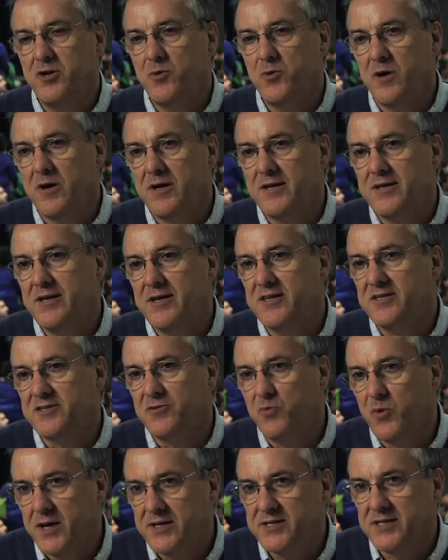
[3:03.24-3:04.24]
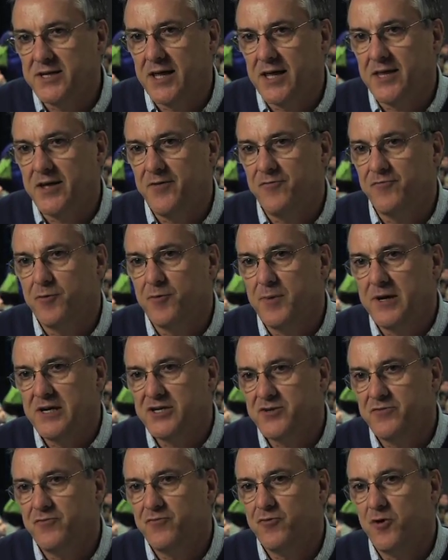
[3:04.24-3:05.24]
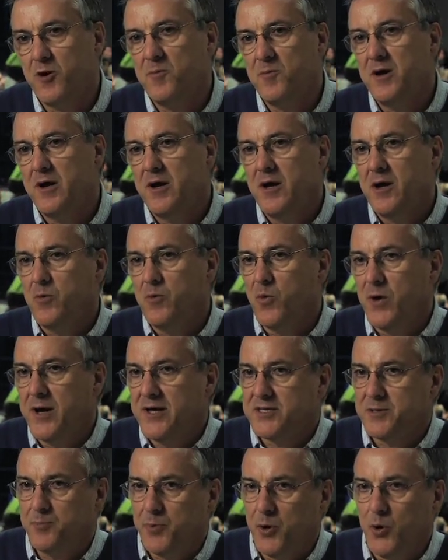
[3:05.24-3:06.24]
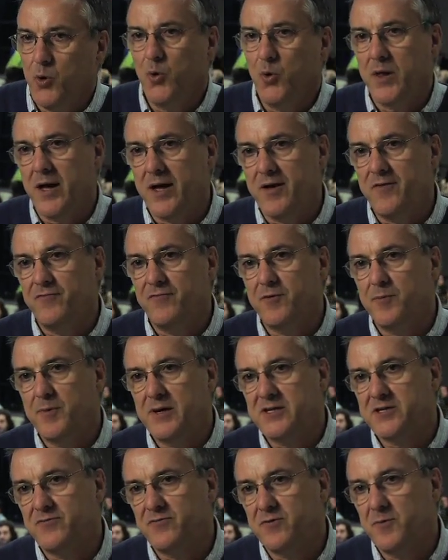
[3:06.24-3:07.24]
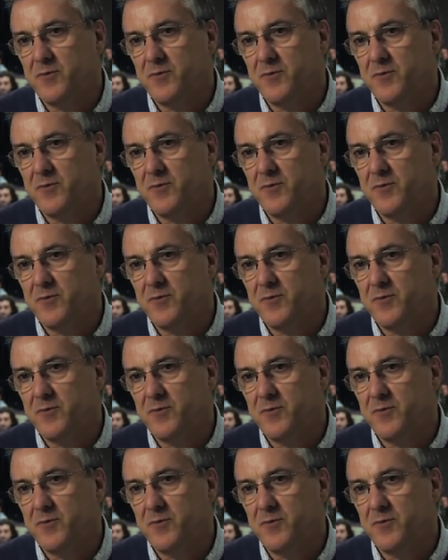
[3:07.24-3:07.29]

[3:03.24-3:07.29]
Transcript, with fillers: new ideas of where to get the information from, where to pull that information